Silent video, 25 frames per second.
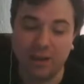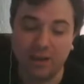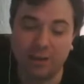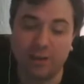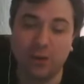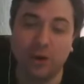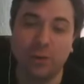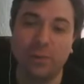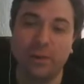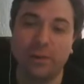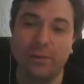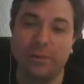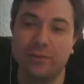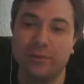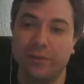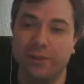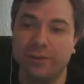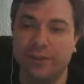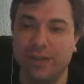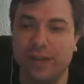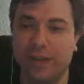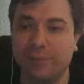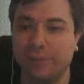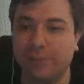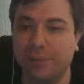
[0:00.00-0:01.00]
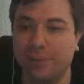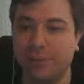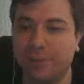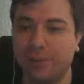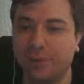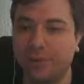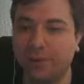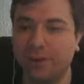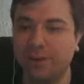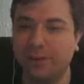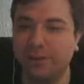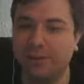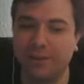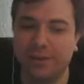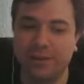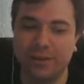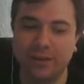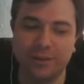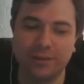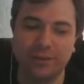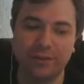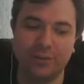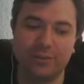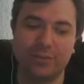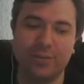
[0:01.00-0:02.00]
goblins, for example. And
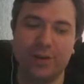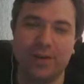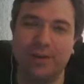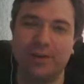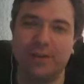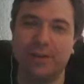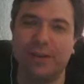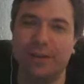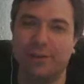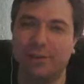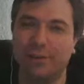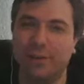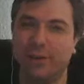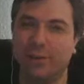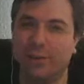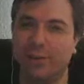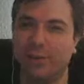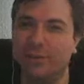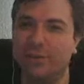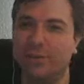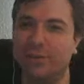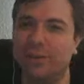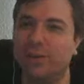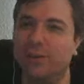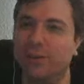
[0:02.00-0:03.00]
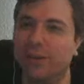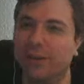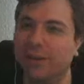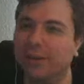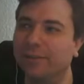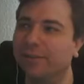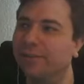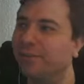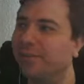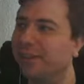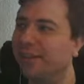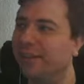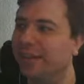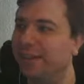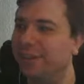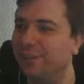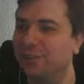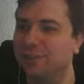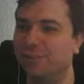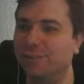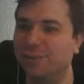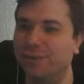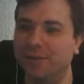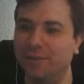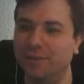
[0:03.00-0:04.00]
goodness me, I don't even know what the snotling
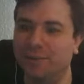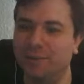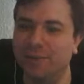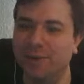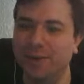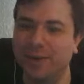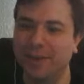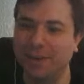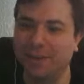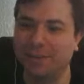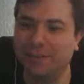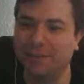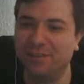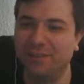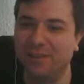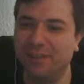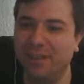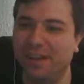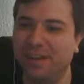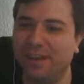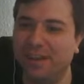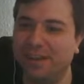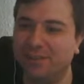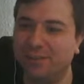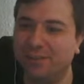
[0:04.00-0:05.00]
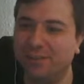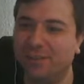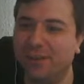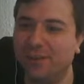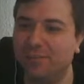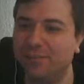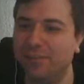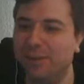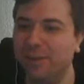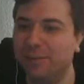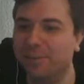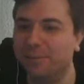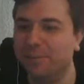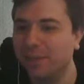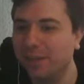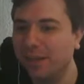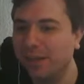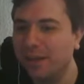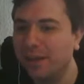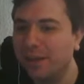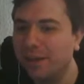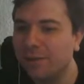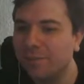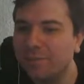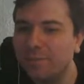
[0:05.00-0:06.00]
leadership is. We might get onto that later on. But
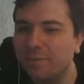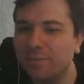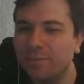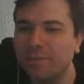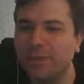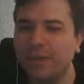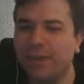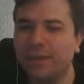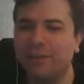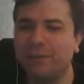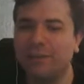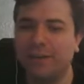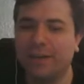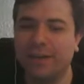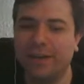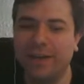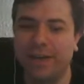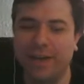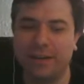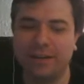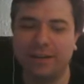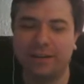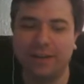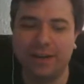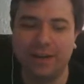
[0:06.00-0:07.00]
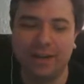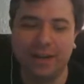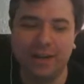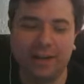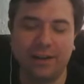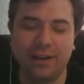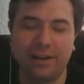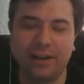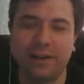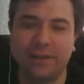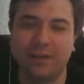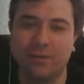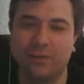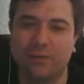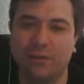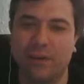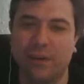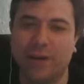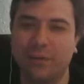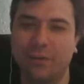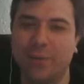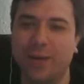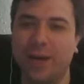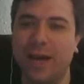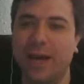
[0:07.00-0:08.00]
things that are cowardly and likely to
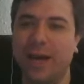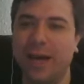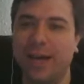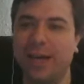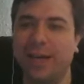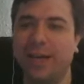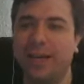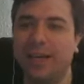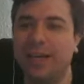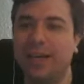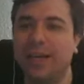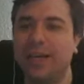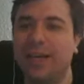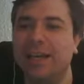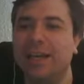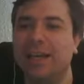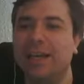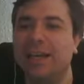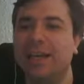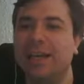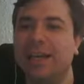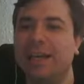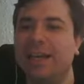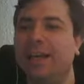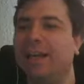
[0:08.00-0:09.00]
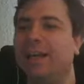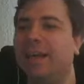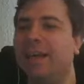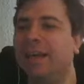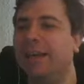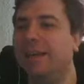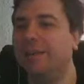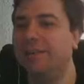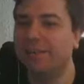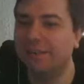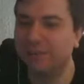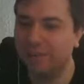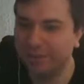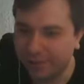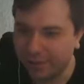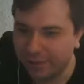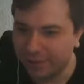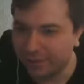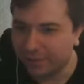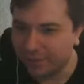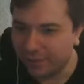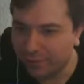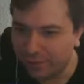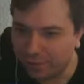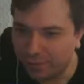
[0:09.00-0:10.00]
run away, he is
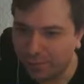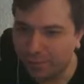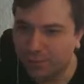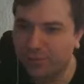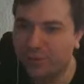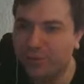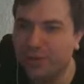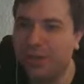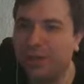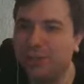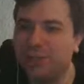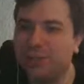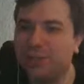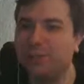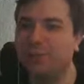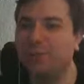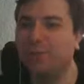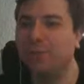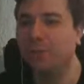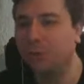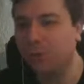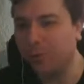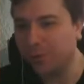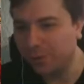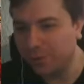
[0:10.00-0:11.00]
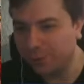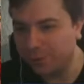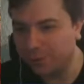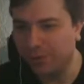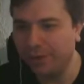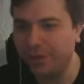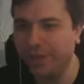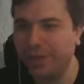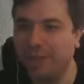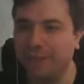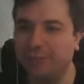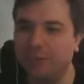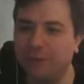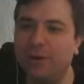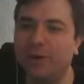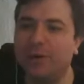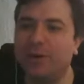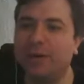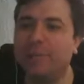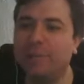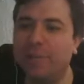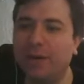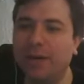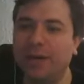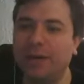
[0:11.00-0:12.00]
surging them forward, bringing them
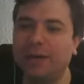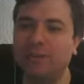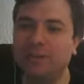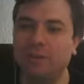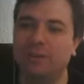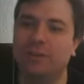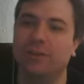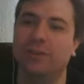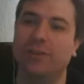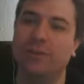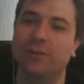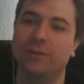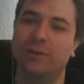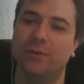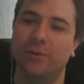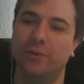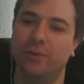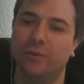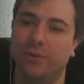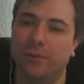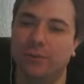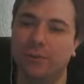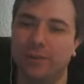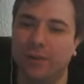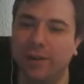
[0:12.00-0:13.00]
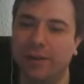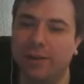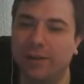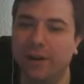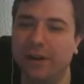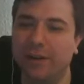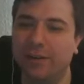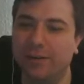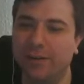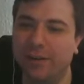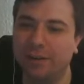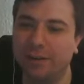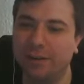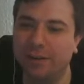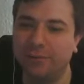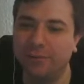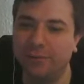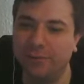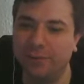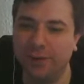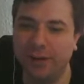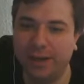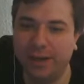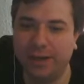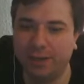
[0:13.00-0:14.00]
on, and making sure they always hold their ground and they don't
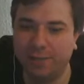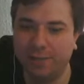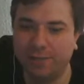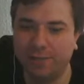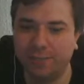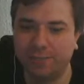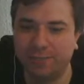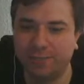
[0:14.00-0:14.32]
flee.